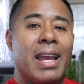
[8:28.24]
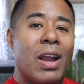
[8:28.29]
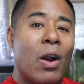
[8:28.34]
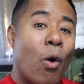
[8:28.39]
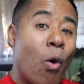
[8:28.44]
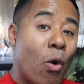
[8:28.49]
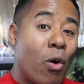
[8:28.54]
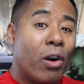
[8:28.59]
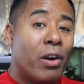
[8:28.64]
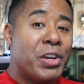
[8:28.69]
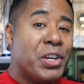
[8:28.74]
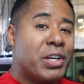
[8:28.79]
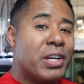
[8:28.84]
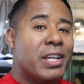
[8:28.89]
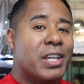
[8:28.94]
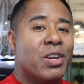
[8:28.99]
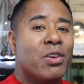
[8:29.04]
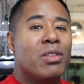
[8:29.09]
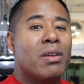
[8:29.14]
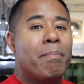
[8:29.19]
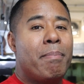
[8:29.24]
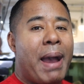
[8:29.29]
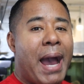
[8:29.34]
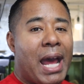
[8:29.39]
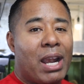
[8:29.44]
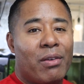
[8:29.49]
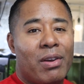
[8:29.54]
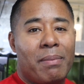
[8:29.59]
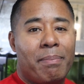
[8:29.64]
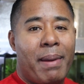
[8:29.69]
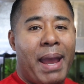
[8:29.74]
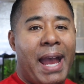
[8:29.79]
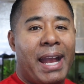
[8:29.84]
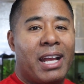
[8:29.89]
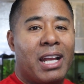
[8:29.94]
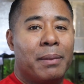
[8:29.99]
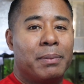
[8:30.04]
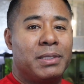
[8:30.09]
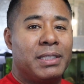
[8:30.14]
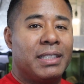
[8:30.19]
Or you can do the battery
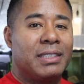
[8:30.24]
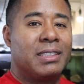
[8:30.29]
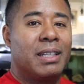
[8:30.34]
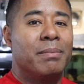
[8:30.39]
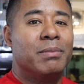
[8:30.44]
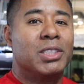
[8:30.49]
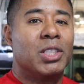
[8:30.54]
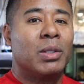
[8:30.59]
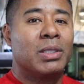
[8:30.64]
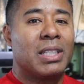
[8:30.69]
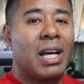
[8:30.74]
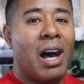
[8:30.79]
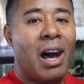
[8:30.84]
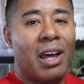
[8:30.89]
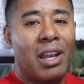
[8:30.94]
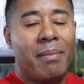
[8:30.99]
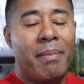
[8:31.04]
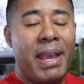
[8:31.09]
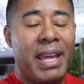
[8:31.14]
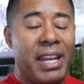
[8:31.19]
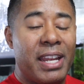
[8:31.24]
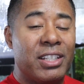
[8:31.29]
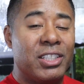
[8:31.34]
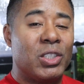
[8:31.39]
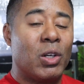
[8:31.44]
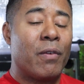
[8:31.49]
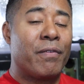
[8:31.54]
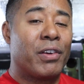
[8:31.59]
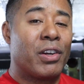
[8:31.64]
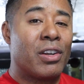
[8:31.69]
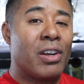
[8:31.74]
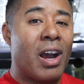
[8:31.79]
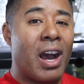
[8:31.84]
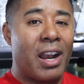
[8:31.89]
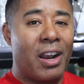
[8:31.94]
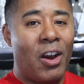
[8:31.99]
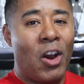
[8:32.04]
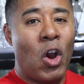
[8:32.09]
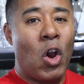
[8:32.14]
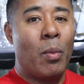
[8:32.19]
backup system so it's automated. So if you're
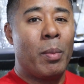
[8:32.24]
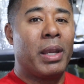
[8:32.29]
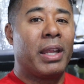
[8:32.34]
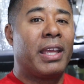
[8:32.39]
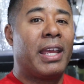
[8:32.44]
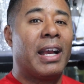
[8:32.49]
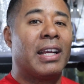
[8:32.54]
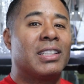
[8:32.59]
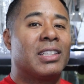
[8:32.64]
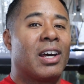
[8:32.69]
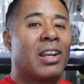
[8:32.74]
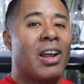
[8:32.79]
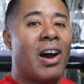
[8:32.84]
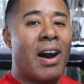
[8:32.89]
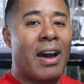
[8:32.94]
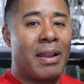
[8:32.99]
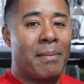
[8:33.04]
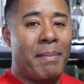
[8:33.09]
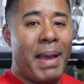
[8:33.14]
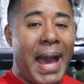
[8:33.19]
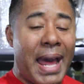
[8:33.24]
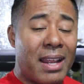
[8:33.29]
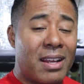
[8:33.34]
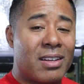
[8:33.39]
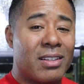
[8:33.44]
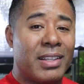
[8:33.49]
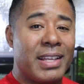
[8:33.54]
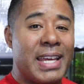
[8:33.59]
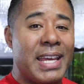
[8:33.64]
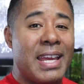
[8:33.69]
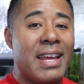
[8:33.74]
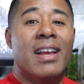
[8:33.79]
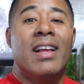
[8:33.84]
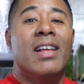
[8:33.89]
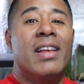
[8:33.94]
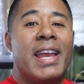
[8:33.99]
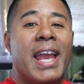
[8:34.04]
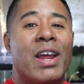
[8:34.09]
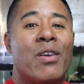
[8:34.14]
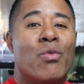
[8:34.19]
not home, it kicks on automatically
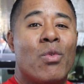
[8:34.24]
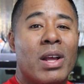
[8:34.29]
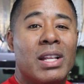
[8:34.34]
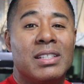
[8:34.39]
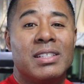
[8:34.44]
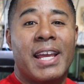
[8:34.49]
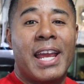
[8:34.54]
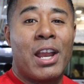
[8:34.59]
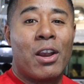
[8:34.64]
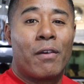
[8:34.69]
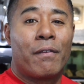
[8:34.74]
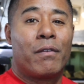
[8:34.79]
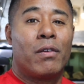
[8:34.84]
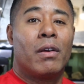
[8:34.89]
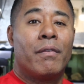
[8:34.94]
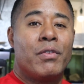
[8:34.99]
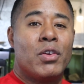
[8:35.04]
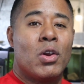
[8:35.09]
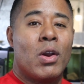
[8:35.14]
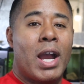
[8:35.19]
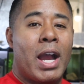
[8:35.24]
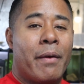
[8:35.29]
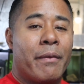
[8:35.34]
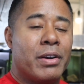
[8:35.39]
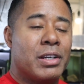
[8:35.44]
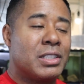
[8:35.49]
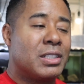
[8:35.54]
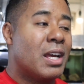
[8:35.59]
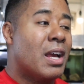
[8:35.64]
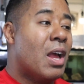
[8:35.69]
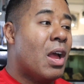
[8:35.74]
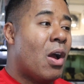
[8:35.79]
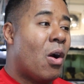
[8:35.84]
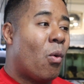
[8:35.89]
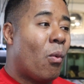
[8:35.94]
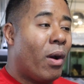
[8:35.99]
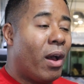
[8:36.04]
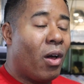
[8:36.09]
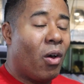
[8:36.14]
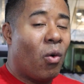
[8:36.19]
and runs air for a few hours.
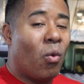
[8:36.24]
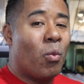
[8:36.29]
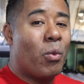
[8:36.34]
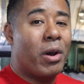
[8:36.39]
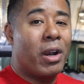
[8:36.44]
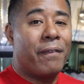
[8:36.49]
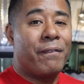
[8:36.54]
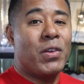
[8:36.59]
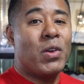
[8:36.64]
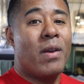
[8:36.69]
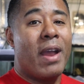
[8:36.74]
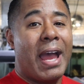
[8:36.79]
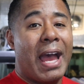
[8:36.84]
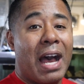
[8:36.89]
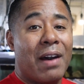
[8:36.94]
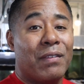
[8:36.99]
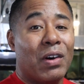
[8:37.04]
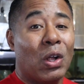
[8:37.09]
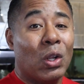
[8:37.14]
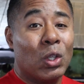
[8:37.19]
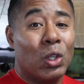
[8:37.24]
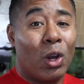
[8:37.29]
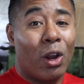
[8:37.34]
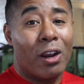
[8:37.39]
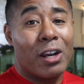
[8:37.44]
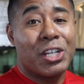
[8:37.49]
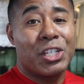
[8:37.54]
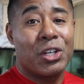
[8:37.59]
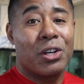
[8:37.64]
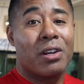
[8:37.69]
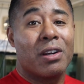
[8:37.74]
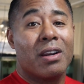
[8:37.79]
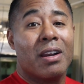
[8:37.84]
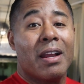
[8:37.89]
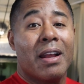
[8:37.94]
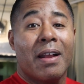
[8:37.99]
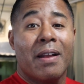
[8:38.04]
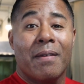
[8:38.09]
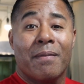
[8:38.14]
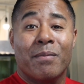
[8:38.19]
Well, what if you have a
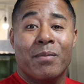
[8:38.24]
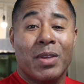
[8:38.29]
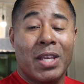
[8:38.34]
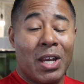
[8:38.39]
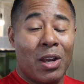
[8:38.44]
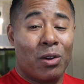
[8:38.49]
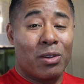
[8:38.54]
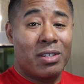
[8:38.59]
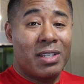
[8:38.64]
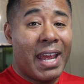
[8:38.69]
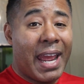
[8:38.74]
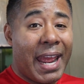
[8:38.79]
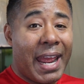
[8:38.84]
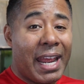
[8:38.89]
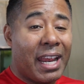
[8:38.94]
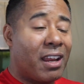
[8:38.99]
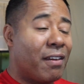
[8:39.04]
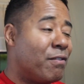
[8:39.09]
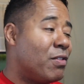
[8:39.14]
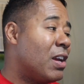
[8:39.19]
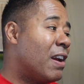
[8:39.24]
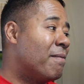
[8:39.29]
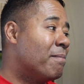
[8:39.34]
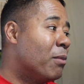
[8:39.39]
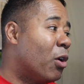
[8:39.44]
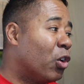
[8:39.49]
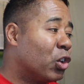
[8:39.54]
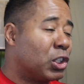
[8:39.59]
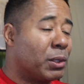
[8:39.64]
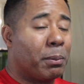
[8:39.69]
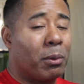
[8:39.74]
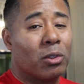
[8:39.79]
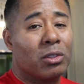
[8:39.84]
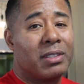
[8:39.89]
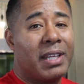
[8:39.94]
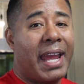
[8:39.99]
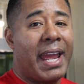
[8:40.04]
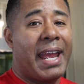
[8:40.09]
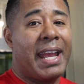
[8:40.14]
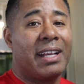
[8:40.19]
larger you know tank if you have multiple
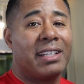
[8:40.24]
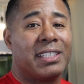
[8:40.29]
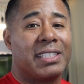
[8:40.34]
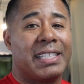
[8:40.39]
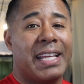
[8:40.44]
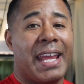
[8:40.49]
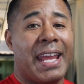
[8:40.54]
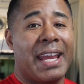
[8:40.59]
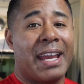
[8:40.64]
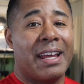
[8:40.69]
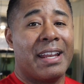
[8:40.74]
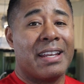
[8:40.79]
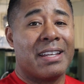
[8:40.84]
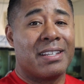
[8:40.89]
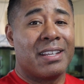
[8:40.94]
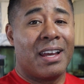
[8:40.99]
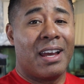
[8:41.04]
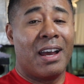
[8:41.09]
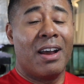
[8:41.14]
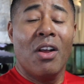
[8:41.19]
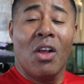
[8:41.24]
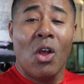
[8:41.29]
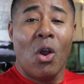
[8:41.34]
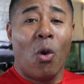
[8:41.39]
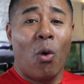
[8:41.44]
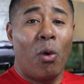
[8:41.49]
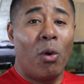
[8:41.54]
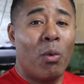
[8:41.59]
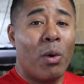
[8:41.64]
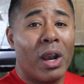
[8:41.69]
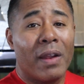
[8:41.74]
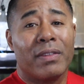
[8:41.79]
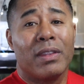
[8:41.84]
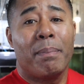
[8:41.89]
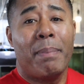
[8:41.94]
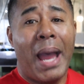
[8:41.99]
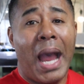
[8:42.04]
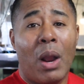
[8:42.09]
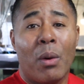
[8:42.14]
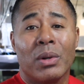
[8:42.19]
tanks and uh, or what if
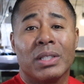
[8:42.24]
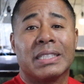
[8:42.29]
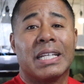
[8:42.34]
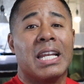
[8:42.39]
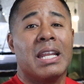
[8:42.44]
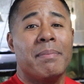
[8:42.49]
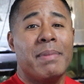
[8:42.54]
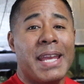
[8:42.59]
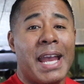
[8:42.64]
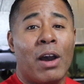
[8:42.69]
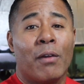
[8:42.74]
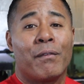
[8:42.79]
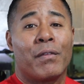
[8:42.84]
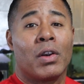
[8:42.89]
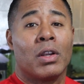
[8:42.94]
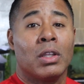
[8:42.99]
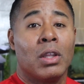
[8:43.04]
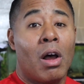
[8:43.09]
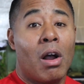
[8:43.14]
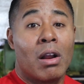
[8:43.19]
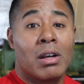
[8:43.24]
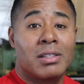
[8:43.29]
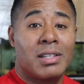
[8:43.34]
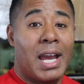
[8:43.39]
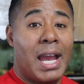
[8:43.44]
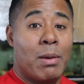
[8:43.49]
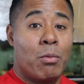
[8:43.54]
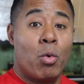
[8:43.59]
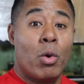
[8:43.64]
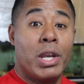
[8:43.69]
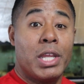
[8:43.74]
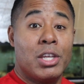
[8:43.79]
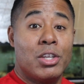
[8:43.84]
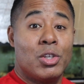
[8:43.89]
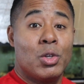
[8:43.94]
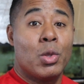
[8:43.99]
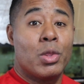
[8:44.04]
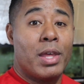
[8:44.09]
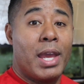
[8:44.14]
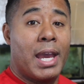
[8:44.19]
the power is going to be out for a long time what do you
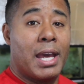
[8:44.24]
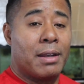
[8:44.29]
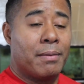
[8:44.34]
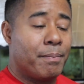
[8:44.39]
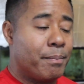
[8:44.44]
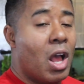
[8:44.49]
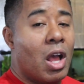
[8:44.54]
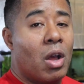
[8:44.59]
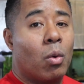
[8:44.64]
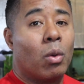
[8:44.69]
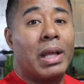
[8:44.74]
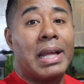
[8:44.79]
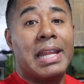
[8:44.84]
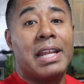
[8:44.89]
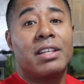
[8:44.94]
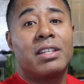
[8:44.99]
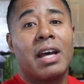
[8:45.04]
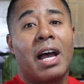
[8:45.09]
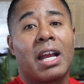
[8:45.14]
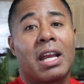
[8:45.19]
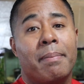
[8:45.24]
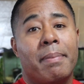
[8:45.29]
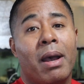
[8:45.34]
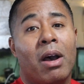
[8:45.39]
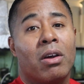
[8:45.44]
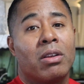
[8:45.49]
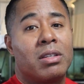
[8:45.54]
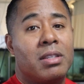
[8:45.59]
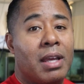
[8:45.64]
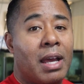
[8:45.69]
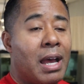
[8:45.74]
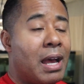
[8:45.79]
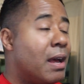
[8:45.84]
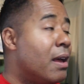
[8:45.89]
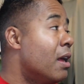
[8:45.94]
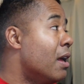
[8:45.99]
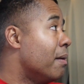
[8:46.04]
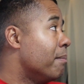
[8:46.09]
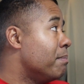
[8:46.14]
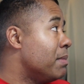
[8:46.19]
do then well I did talk about
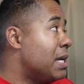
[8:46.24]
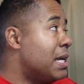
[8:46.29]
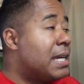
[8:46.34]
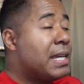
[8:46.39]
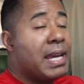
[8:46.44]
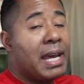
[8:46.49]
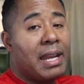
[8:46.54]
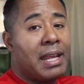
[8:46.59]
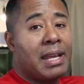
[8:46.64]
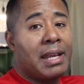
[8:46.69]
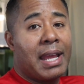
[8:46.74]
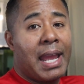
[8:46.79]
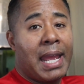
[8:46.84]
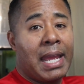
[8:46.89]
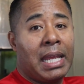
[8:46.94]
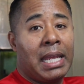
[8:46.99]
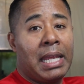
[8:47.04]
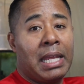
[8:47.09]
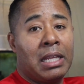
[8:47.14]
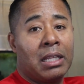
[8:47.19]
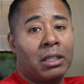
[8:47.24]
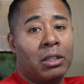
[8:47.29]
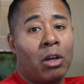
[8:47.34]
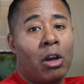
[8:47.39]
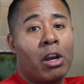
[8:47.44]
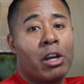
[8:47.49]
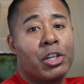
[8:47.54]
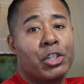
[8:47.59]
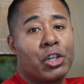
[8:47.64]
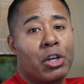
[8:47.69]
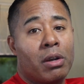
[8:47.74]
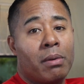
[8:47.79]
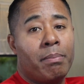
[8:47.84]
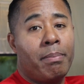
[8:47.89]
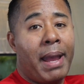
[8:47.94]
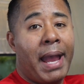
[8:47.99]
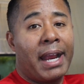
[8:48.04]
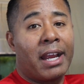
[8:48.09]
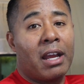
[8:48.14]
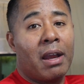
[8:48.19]
uh, me getting a larger
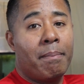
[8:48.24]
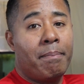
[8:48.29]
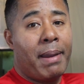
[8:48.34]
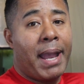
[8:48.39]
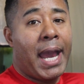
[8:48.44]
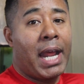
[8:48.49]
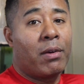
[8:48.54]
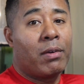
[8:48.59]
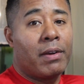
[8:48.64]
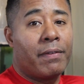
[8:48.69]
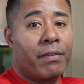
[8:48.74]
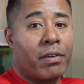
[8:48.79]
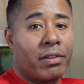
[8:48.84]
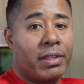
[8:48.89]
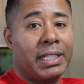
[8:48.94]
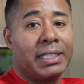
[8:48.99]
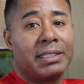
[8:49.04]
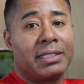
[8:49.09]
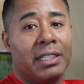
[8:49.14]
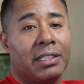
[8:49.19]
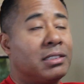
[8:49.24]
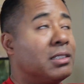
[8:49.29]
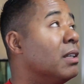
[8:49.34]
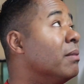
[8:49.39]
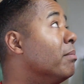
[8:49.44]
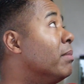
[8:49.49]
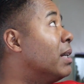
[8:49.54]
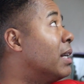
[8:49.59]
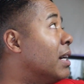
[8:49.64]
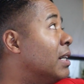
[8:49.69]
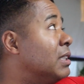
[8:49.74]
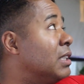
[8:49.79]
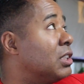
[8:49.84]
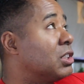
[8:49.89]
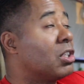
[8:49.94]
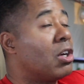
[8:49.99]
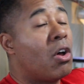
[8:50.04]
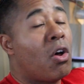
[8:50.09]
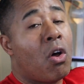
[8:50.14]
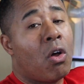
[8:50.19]
backup battery for this system because
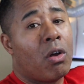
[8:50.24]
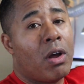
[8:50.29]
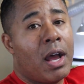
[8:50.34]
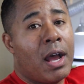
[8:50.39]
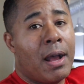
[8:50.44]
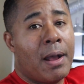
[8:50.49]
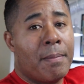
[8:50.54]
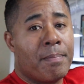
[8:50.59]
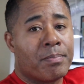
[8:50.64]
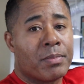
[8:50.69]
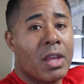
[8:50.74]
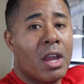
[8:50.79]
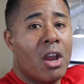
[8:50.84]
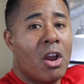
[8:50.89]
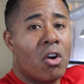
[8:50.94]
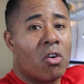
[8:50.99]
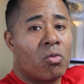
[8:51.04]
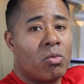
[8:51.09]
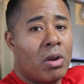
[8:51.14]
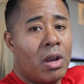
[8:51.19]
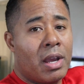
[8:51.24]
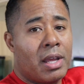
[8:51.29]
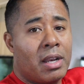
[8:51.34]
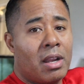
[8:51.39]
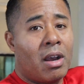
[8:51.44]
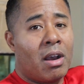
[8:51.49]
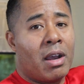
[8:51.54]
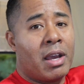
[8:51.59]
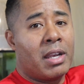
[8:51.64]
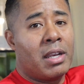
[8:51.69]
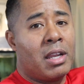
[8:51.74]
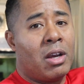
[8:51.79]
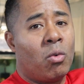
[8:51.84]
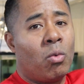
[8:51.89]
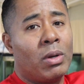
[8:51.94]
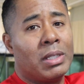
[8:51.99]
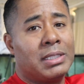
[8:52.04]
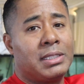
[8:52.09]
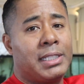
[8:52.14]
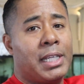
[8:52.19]
it's all um, run on uh,
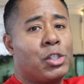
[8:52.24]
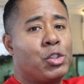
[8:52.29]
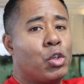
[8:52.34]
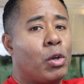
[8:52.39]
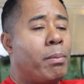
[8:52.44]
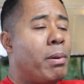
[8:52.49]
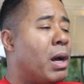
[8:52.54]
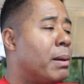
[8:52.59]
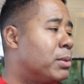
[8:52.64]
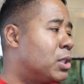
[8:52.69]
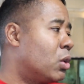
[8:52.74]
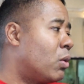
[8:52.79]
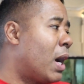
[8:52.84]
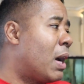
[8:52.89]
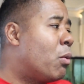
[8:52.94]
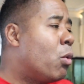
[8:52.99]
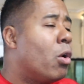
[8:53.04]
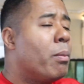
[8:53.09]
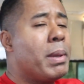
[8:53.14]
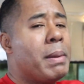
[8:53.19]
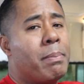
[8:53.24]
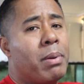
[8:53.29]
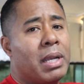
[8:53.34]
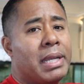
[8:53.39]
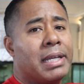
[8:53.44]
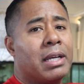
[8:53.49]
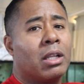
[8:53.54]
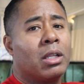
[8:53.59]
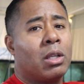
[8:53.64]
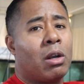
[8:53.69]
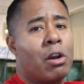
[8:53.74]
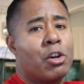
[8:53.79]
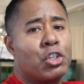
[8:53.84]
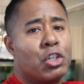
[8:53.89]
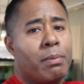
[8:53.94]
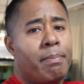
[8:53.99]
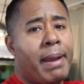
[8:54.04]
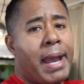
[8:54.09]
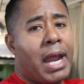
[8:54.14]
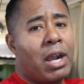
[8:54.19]
one central pump so I will be putting a
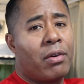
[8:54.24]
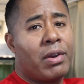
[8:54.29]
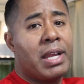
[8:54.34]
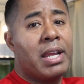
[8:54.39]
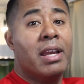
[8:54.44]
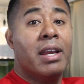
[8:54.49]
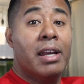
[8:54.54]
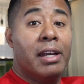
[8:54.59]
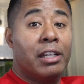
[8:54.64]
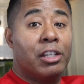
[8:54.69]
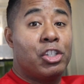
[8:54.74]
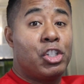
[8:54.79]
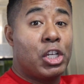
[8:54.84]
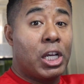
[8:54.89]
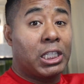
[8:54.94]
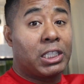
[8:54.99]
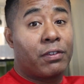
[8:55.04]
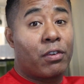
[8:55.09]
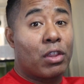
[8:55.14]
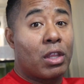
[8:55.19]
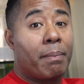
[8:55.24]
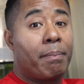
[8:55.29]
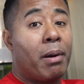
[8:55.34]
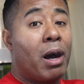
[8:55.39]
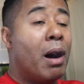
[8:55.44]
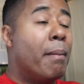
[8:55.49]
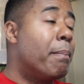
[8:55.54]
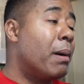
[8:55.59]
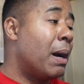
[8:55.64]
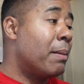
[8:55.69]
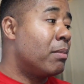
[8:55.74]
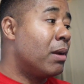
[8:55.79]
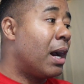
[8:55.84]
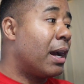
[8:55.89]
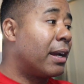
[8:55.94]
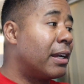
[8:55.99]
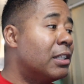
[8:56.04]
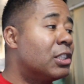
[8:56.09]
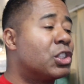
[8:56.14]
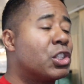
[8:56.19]
larger battery just for the pump I'm
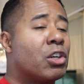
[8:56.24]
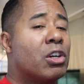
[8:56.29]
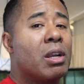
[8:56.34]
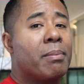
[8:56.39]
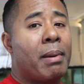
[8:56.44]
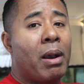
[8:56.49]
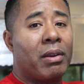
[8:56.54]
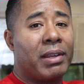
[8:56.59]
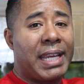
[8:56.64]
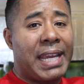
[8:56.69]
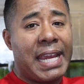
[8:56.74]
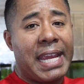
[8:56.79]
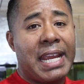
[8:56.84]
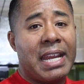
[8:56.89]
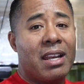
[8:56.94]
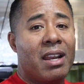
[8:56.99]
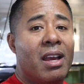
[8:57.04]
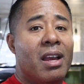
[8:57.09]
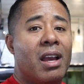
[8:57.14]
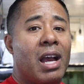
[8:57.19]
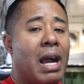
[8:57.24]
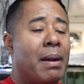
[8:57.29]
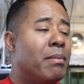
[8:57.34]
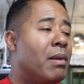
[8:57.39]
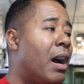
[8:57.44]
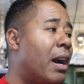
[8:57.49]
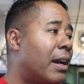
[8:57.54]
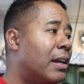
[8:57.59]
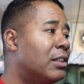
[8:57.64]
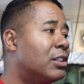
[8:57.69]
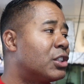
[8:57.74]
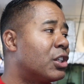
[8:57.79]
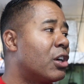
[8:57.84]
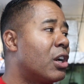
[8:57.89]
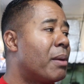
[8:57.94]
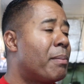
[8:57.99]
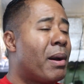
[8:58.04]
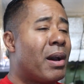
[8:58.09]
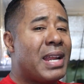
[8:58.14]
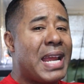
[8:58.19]
not concerned about heat I'm not
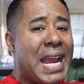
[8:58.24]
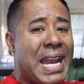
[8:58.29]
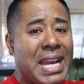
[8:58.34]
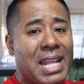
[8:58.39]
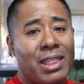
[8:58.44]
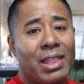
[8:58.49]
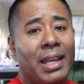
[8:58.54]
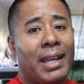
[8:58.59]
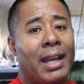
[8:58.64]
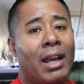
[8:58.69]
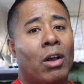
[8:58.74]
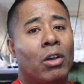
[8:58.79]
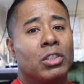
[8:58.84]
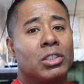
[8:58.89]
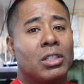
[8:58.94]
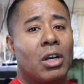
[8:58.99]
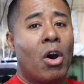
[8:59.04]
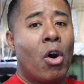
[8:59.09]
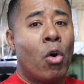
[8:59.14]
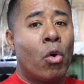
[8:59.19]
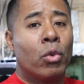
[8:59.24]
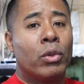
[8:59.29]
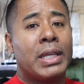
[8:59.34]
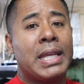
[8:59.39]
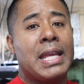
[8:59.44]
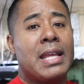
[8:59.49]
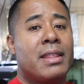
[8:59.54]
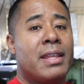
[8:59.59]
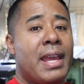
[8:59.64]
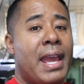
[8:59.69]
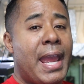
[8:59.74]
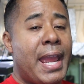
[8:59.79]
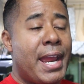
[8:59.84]
concerned about anything else only the